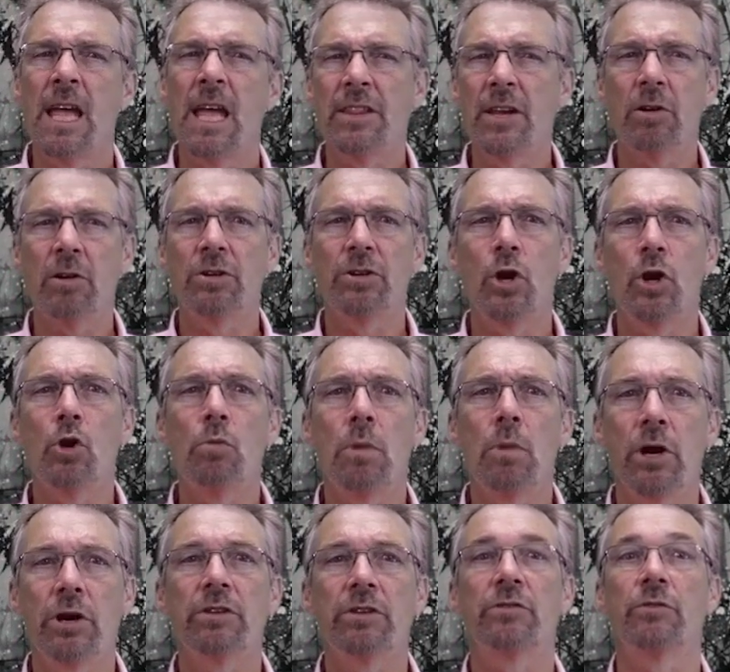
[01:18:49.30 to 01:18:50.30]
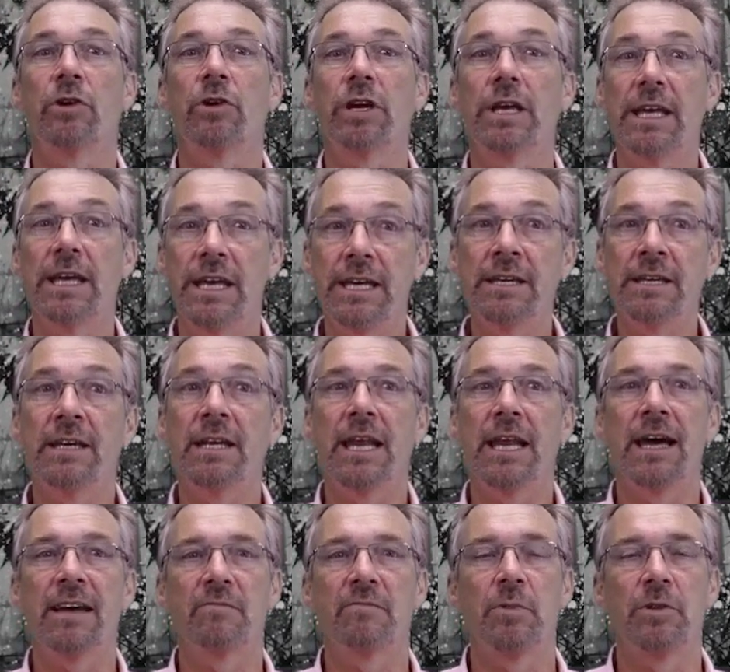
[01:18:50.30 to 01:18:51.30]
There are no marks for
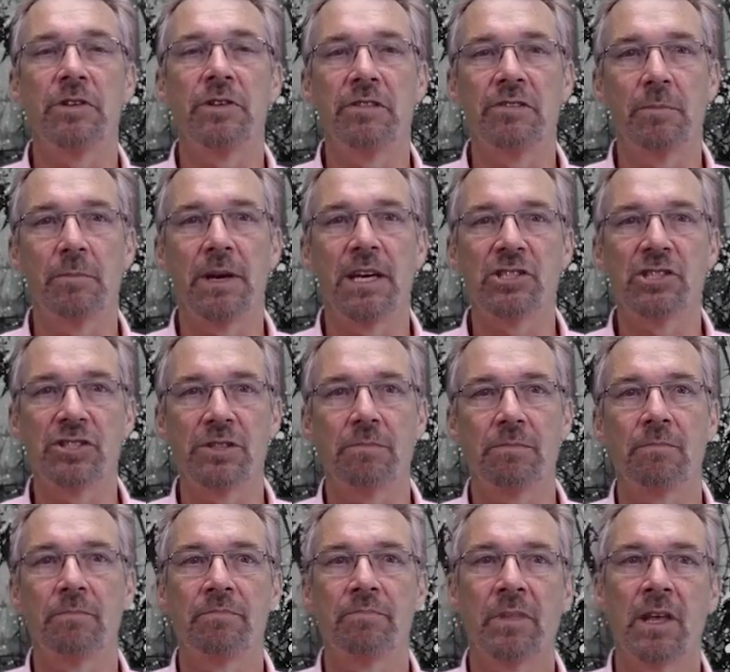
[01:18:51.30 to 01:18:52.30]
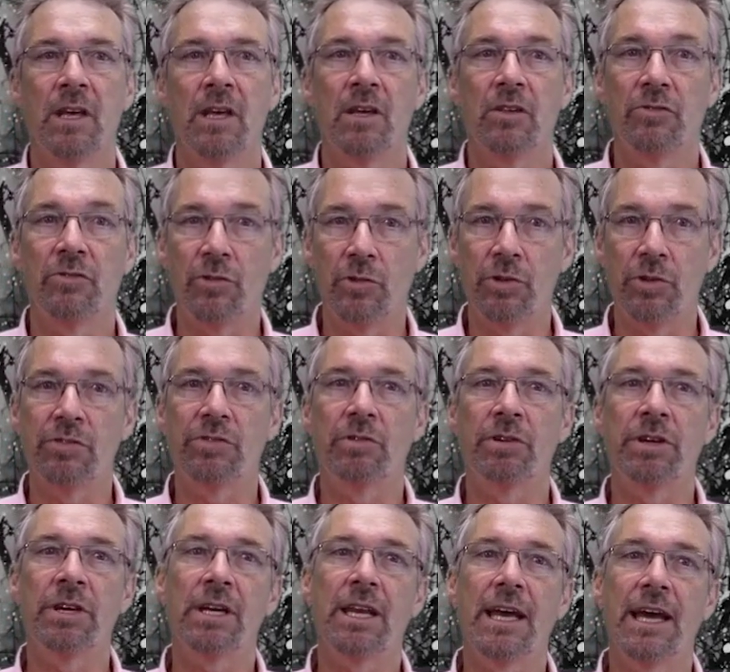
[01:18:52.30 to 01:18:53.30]
in-class participation. Students
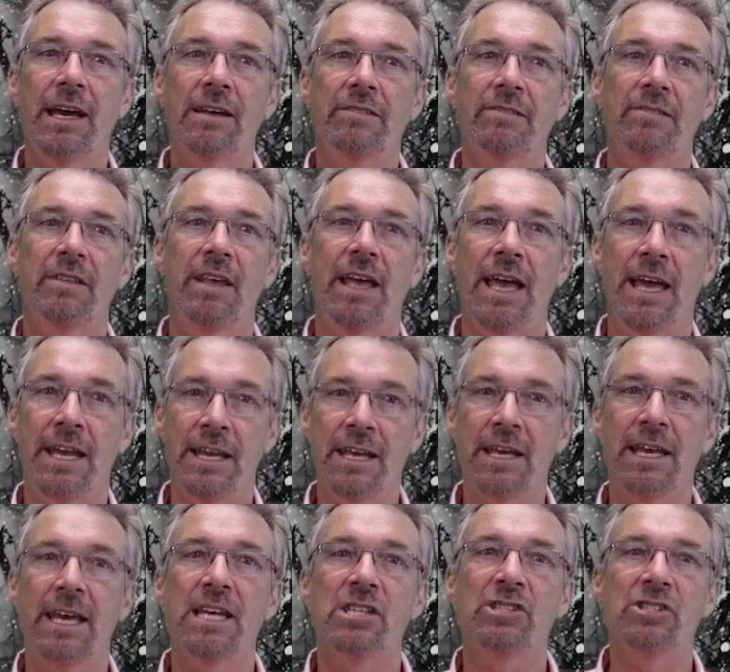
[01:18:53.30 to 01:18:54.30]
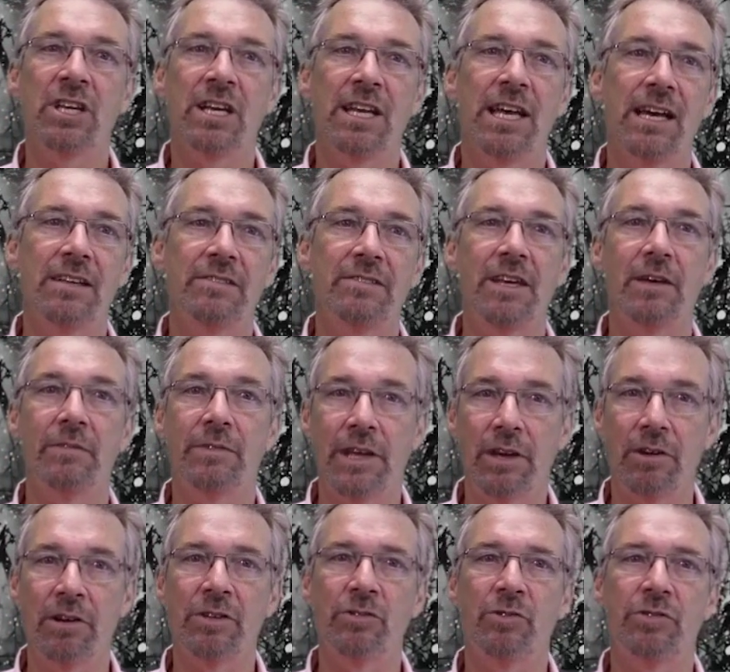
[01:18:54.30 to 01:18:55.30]
are in class and engage in class if they
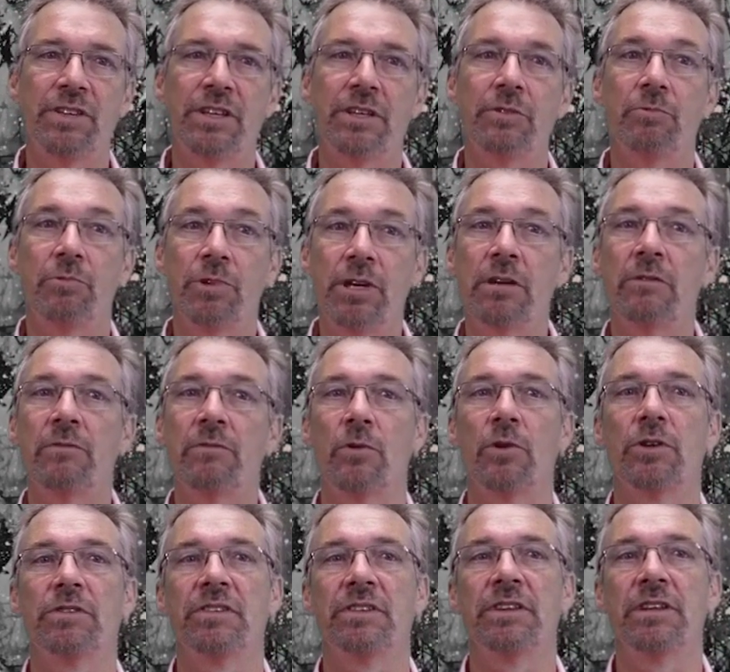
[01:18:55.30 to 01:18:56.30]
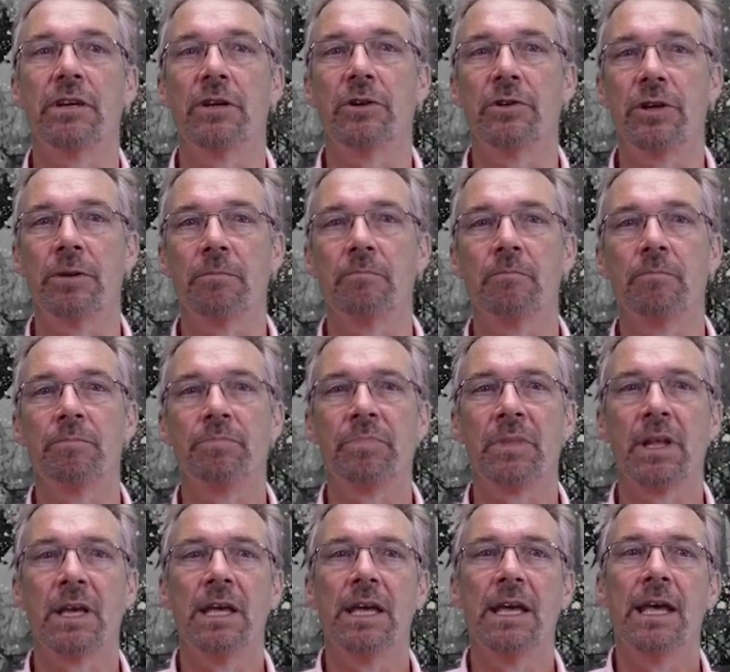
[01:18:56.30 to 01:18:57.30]
are interested in reinforcing their learning.
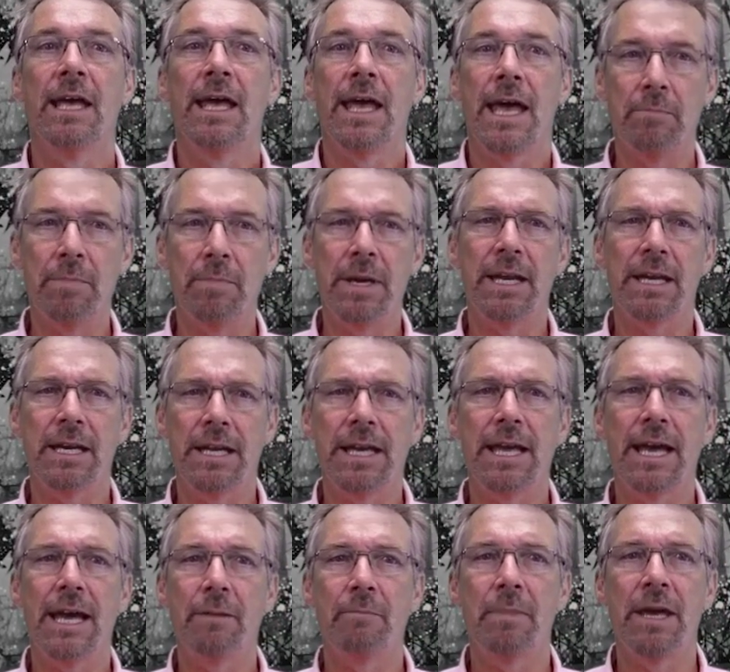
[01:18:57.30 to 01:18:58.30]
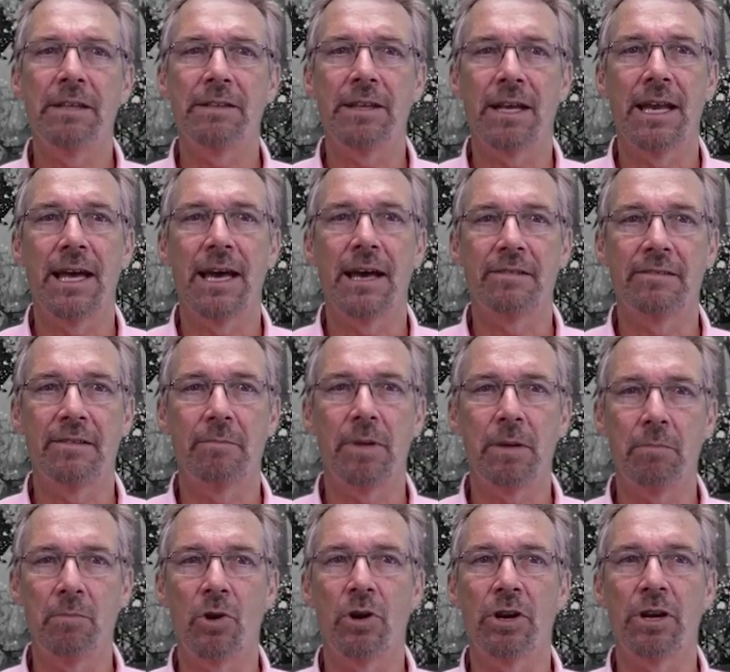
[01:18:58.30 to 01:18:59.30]
Admittedly, I make the class a
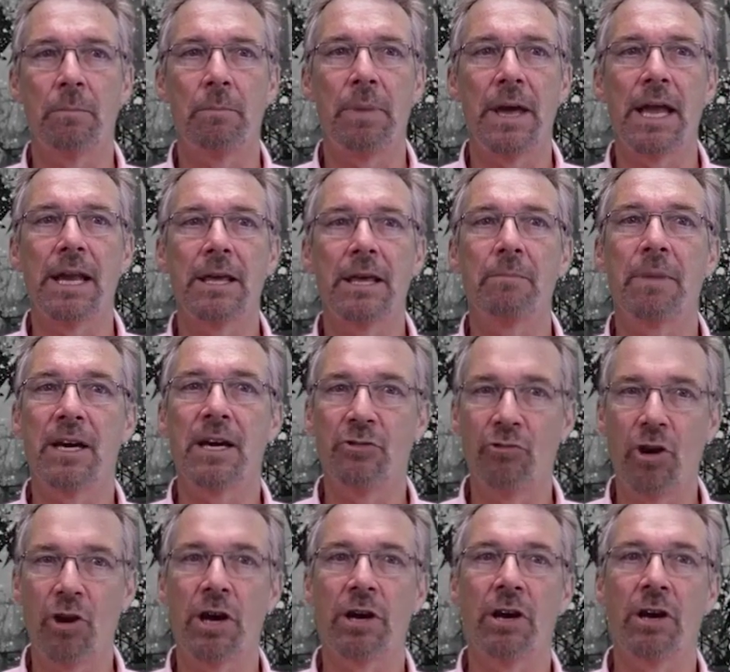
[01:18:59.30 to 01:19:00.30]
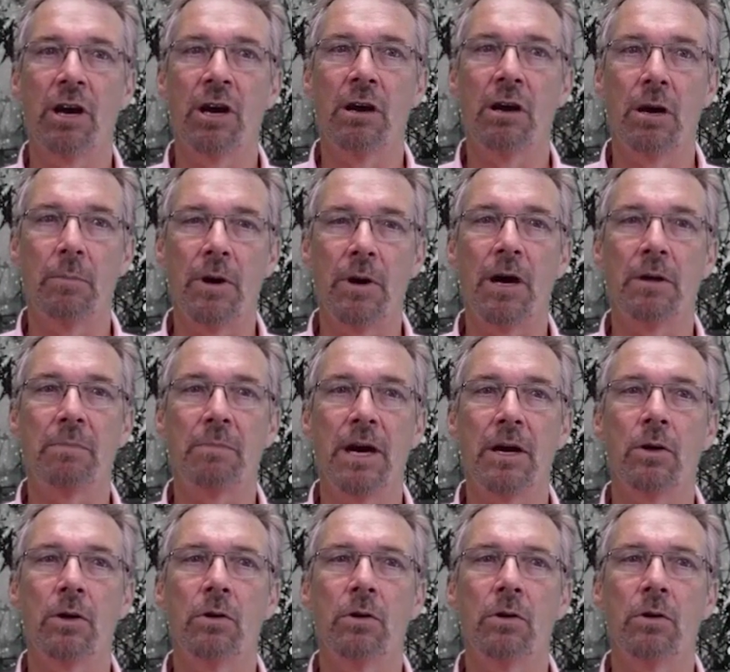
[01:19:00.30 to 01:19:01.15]
bit more compelling by drawing upon my